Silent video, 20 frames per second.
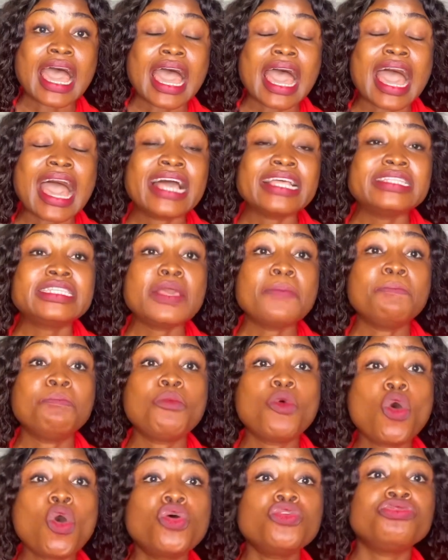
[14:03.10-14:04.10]
And the
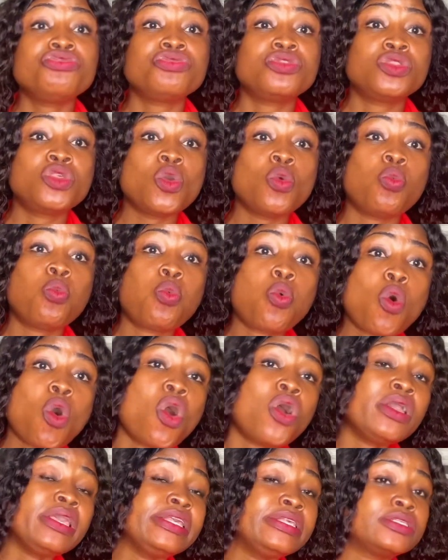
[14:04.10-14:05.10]
more the
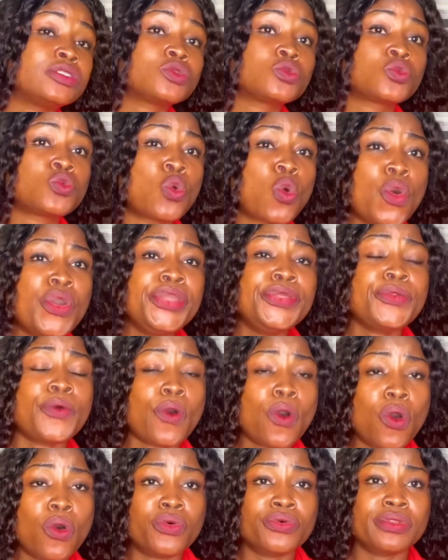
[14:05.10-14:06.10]
war is going
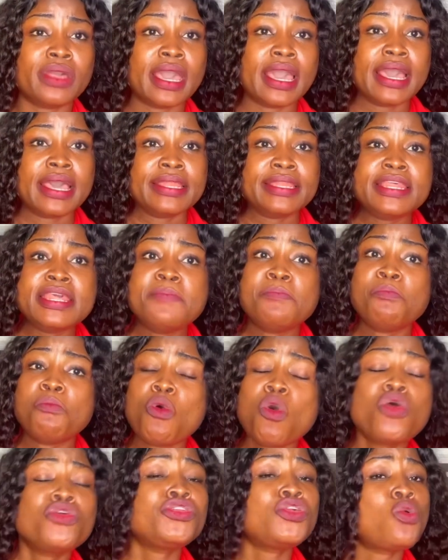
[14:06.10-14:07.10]
on, the
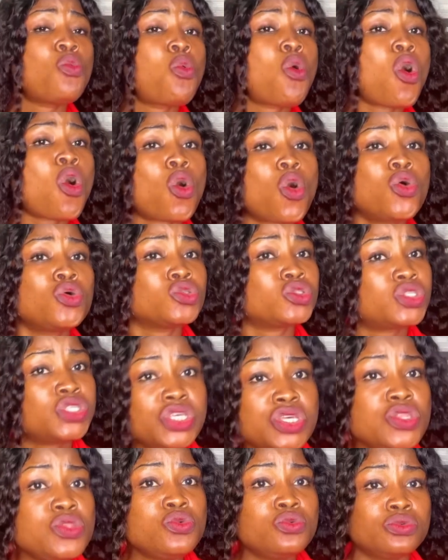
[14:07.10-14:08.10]
more the war
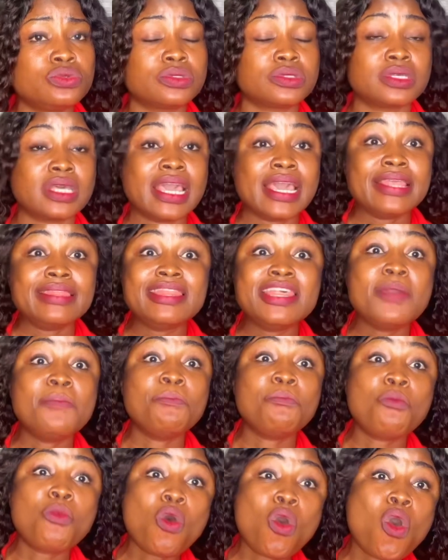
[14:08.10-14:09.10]
continues, the
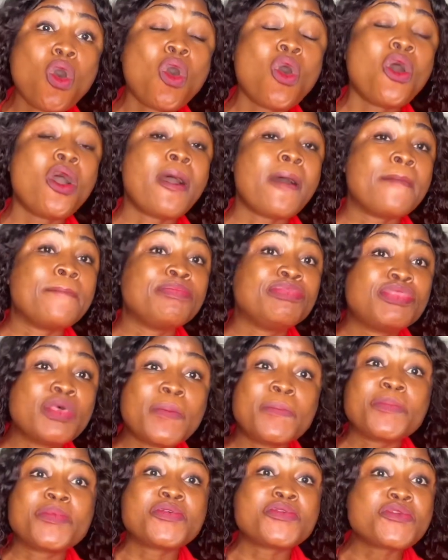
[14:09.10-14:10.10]
more the
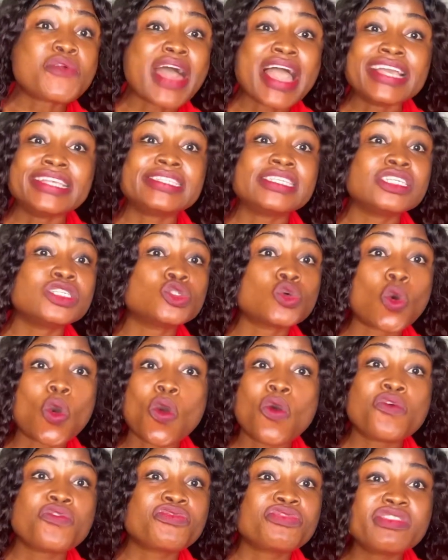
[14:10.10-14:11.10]
prices
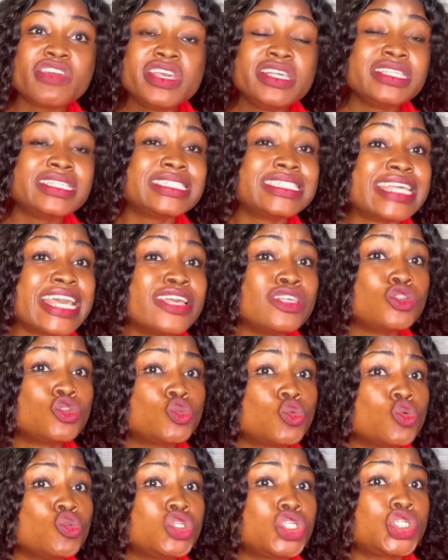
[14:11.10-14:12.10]
of things tends
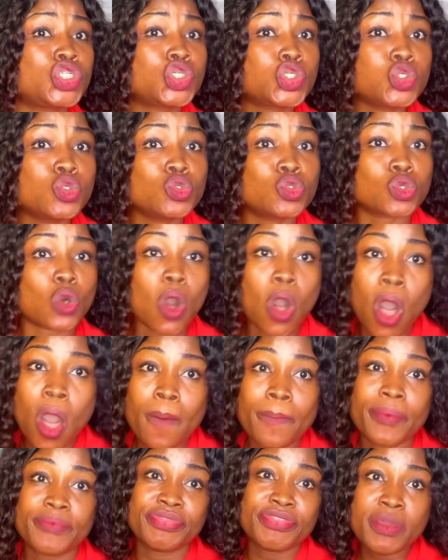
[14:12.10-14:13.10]
to shoot
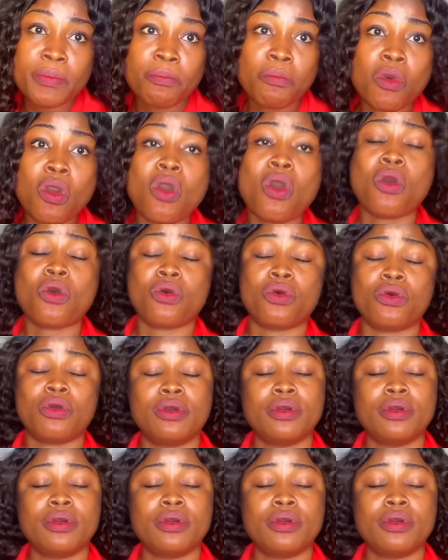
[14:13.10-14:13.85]
up the more.